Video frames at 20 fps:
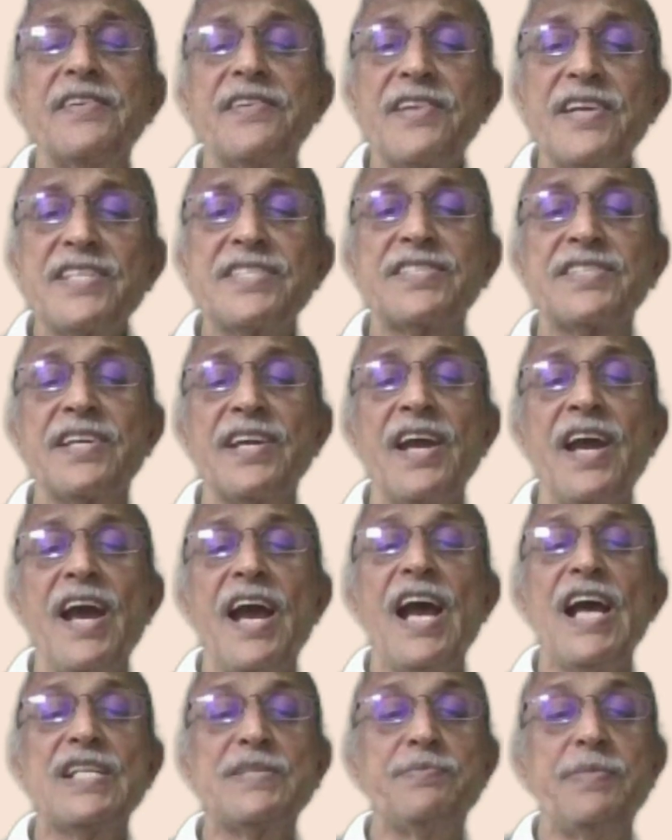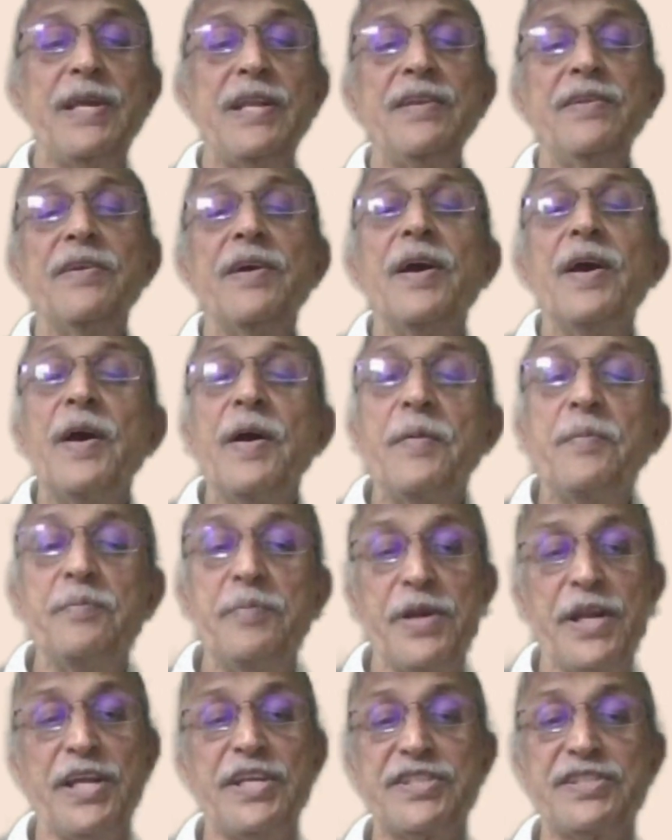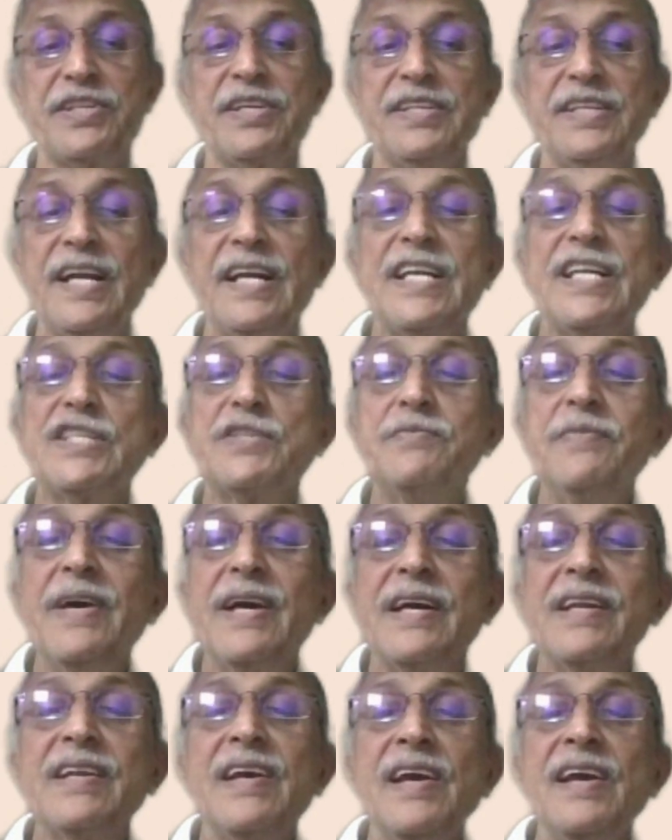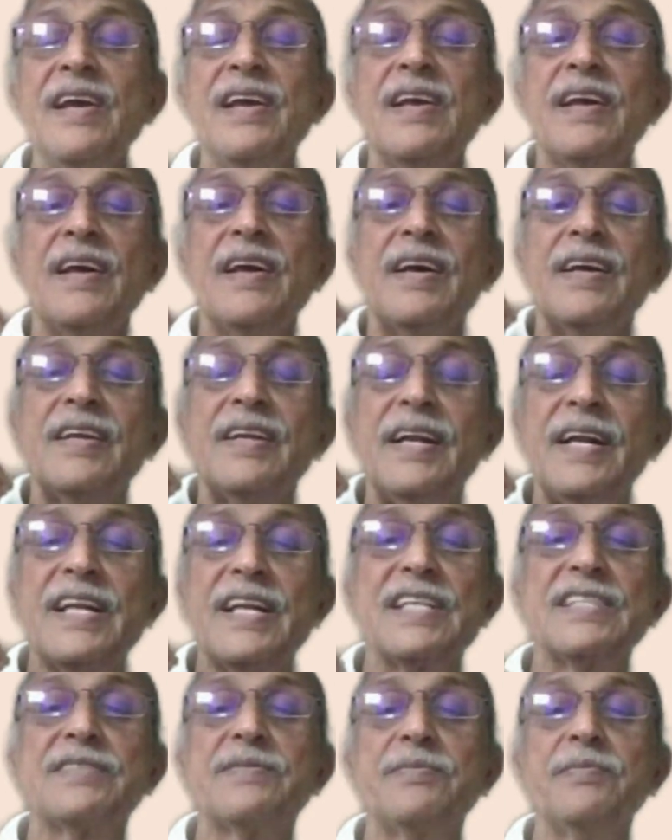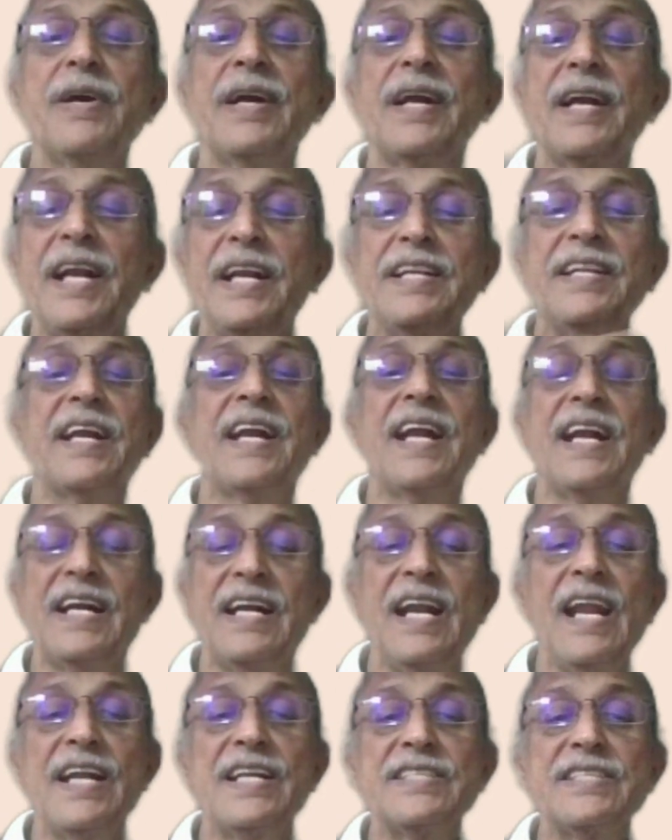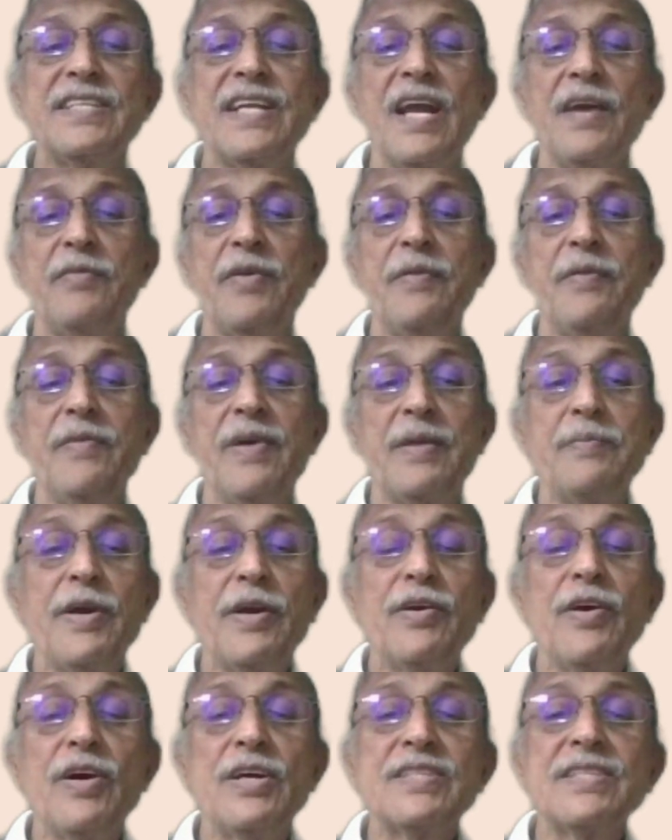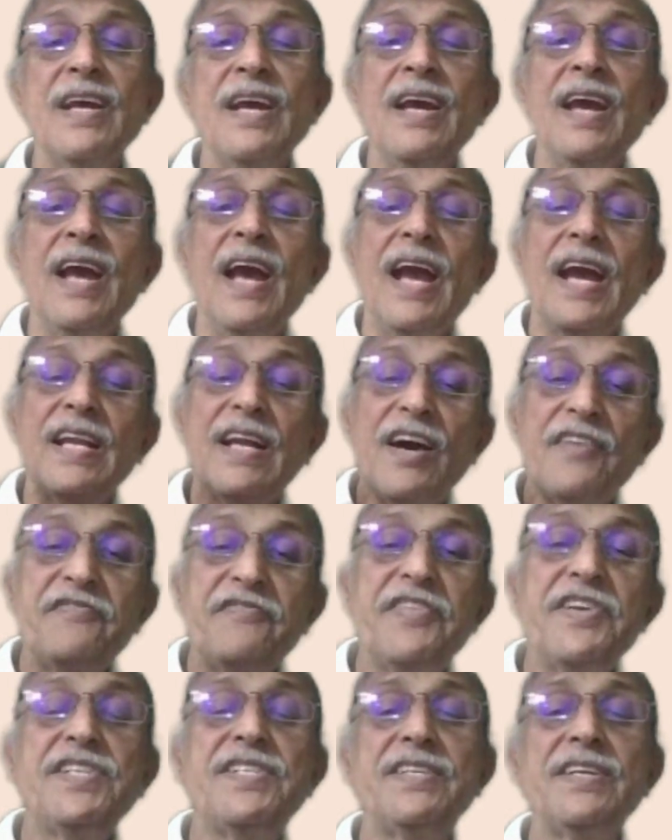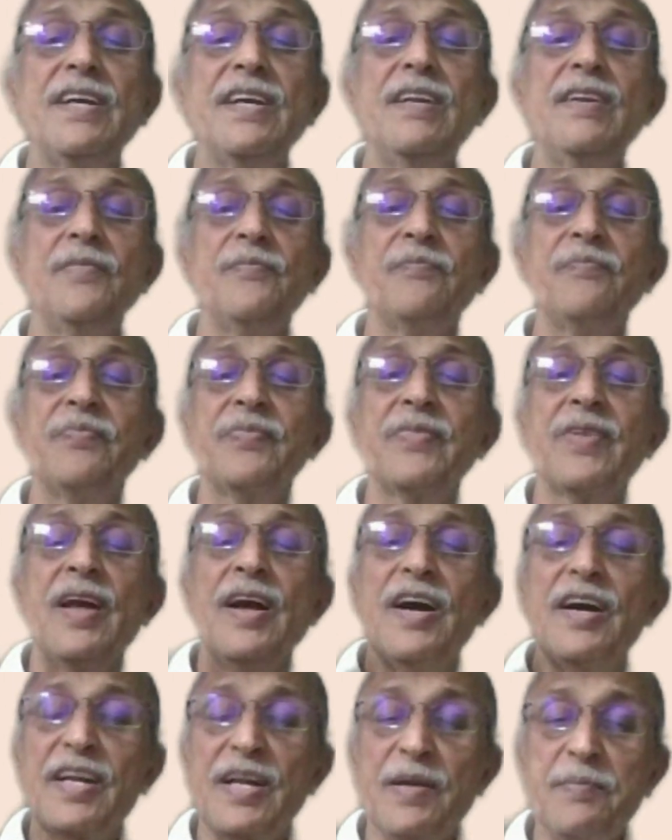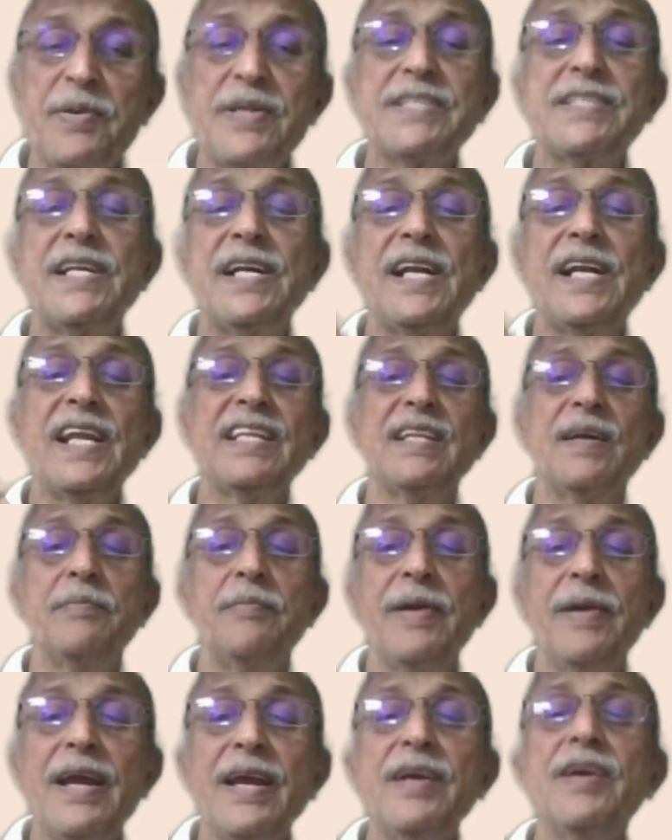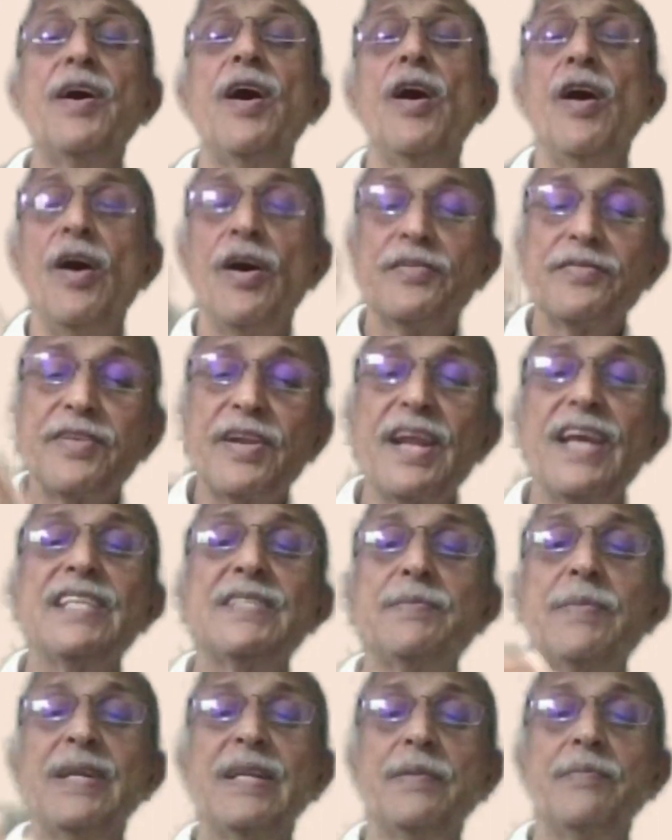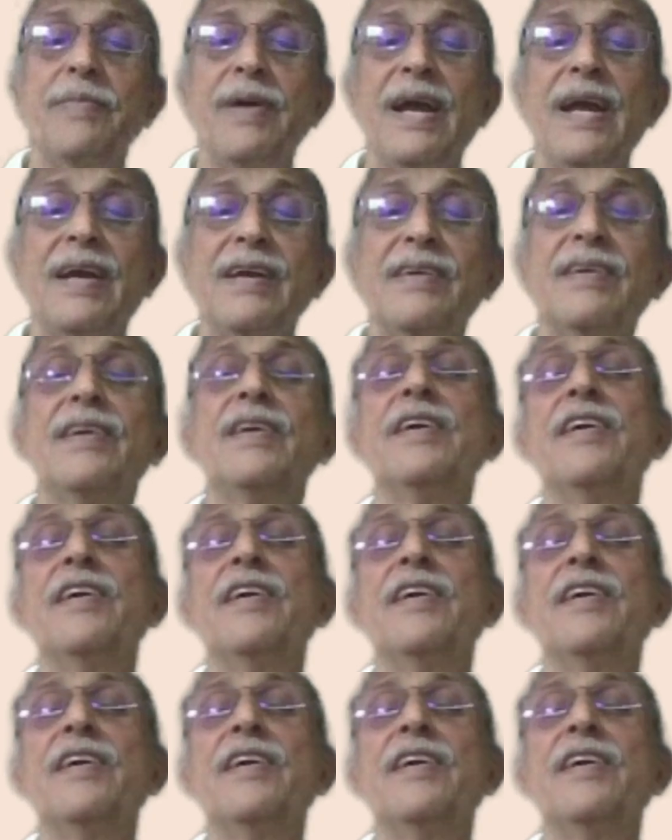trust has been breached. That is where it has hit the headlines everywhere because an official representing the bank, authorized by the bank,